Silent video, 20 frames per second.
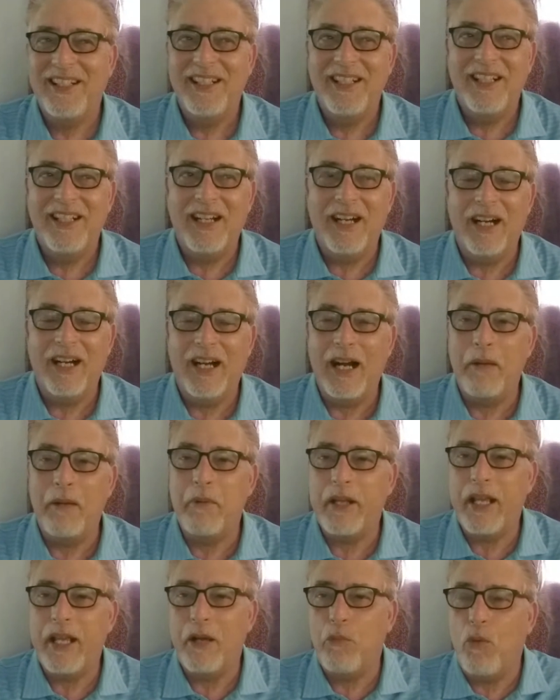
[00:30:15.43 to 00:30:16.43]
I'm going
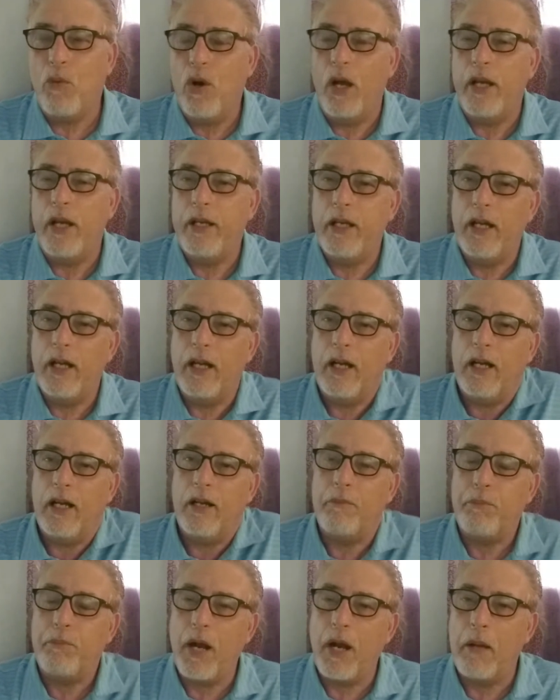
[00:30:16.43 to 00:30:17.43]
to get one,
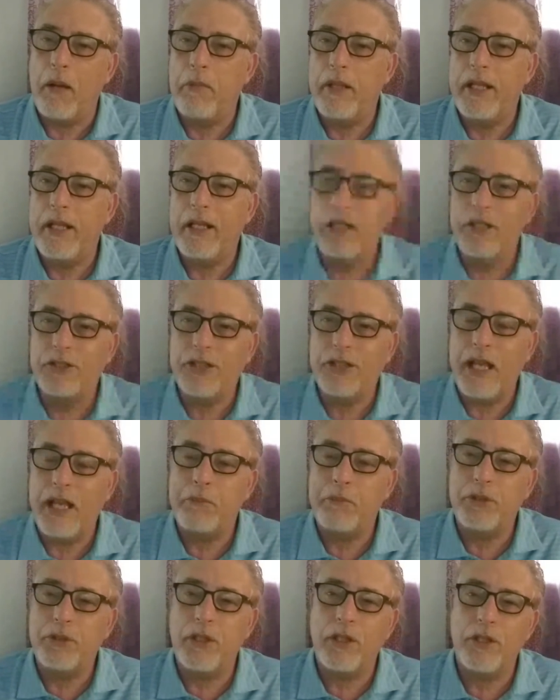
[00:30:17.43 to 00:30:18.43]
probably a
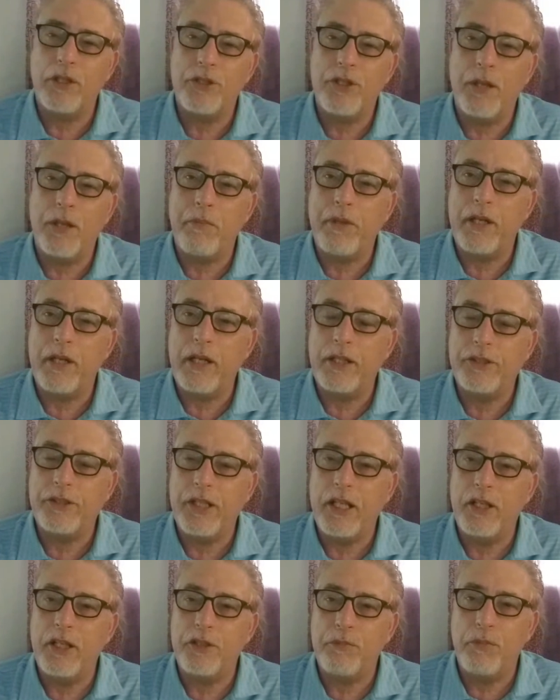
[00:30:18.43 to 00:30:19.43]
Samsung or something that's
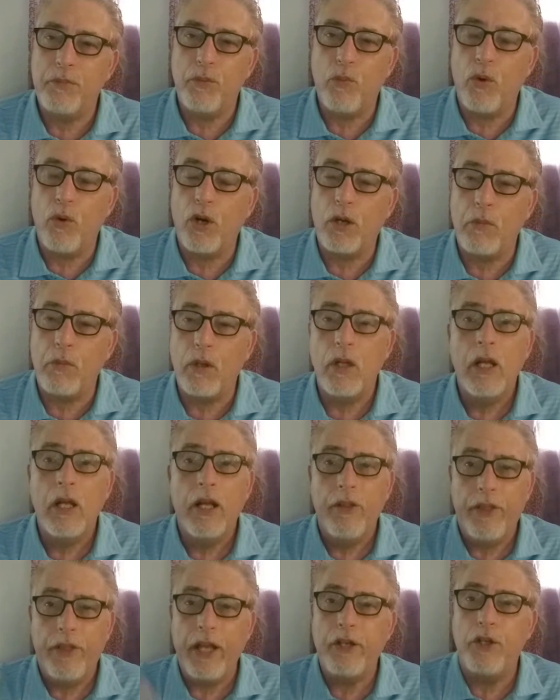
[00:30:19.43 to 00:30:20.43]
easy but workable.
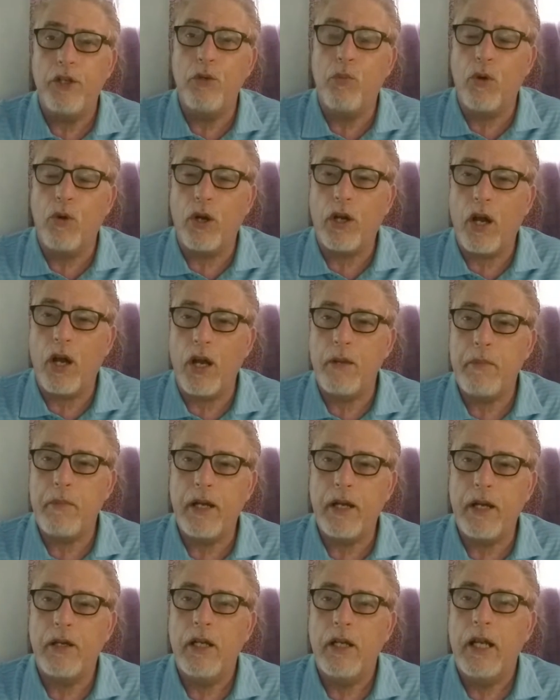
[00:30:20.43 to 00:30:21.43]
They do work on them
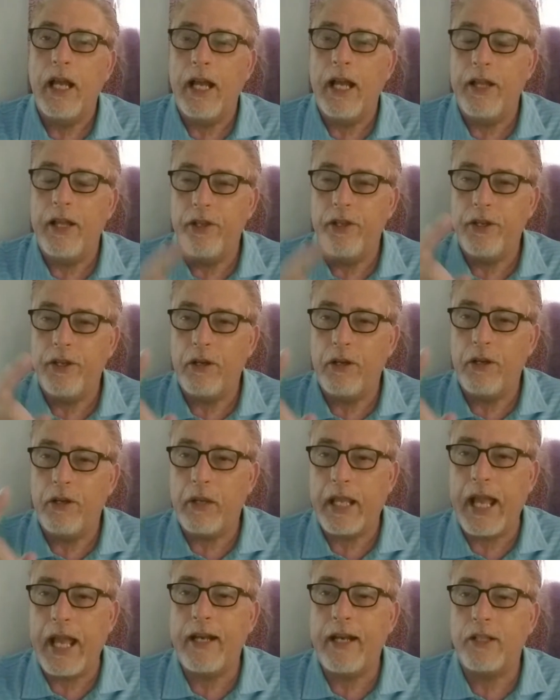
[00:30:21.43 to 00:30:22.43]
here, and the
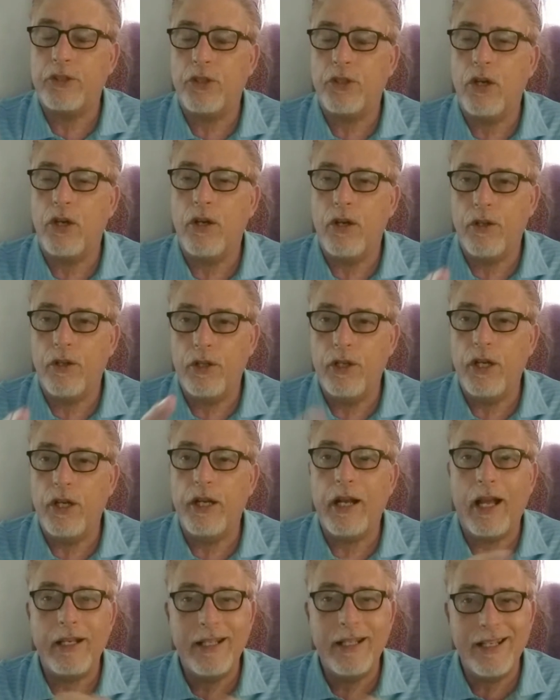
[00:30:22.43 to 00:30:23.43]
mechanics are good.
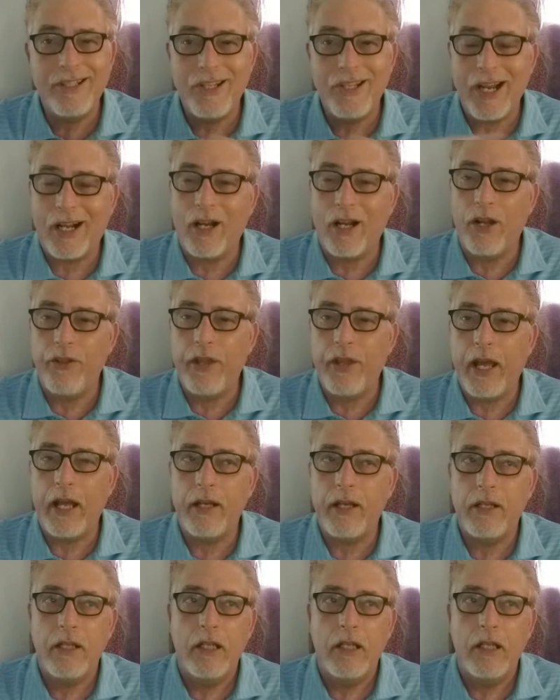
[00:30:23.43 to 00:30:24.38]
I did check on that.